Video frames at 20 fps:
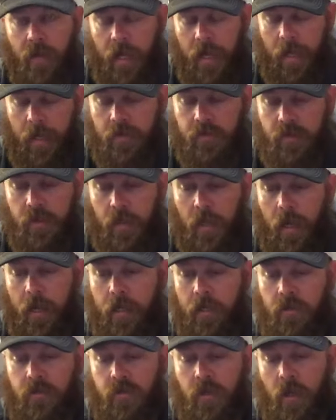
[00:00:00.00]
I had
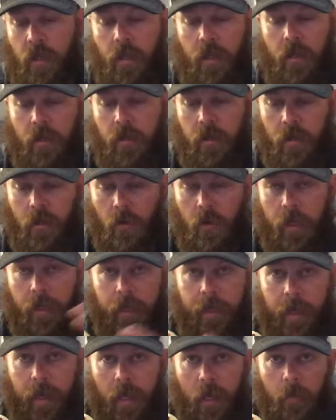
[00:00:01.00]
tonight, you know, it
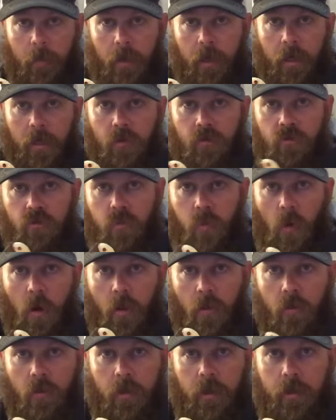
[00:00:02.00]
came in and
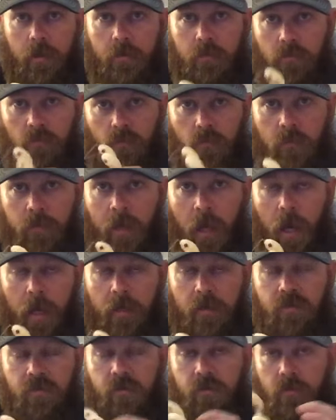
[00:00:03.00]
swallowed it
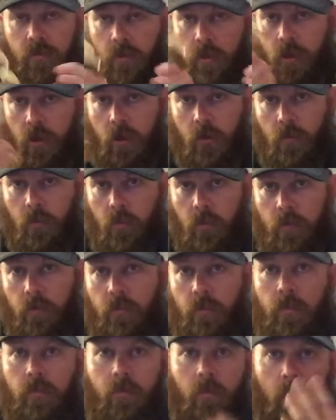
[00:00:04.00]
nice, good
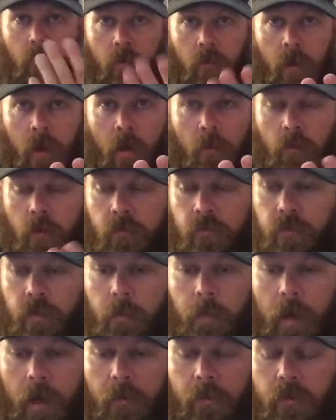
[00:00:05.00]
roof of the
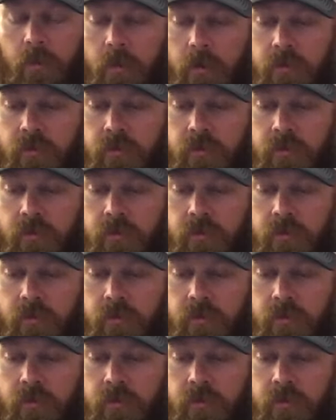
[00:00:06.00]
mouth hook